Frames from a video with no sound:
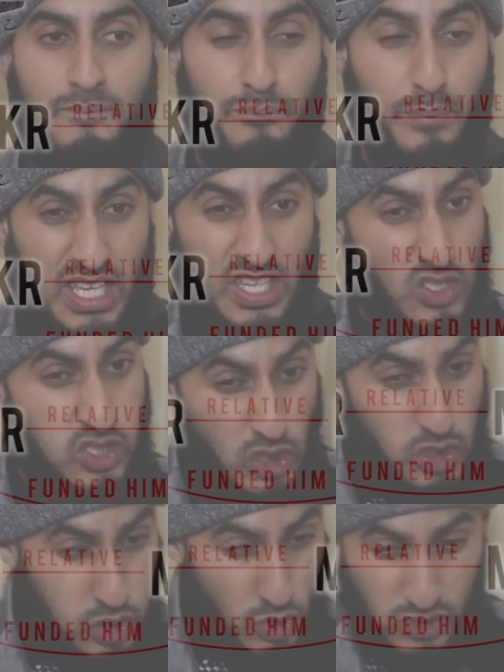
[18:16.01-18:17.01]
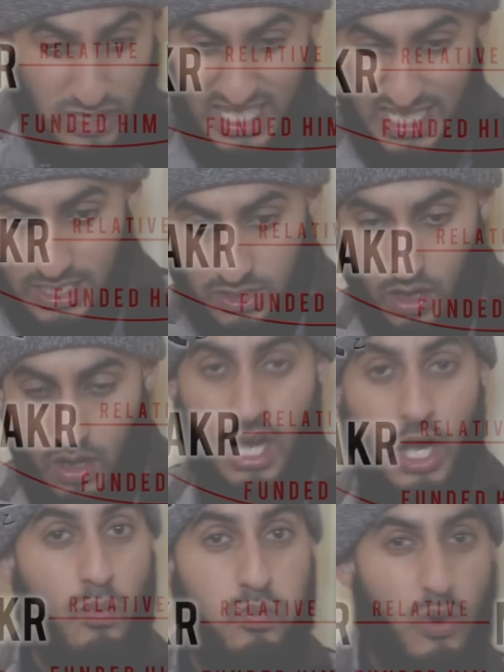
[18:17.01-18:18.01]
But he controls the anger.
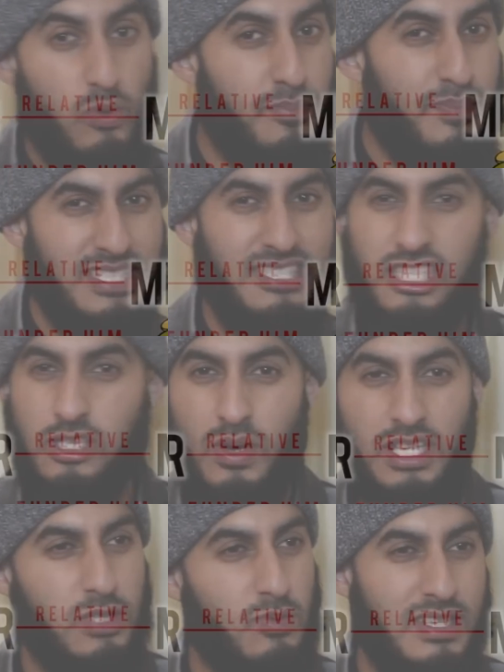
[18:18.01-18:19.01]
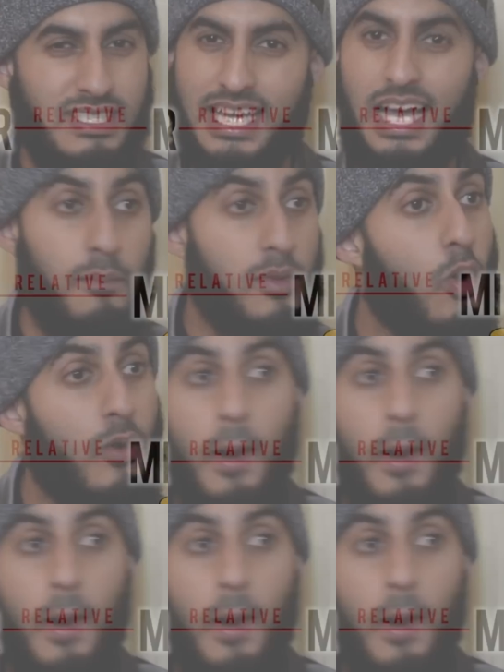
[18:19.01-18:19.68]
What would be a situation where it's like, I'm gonna go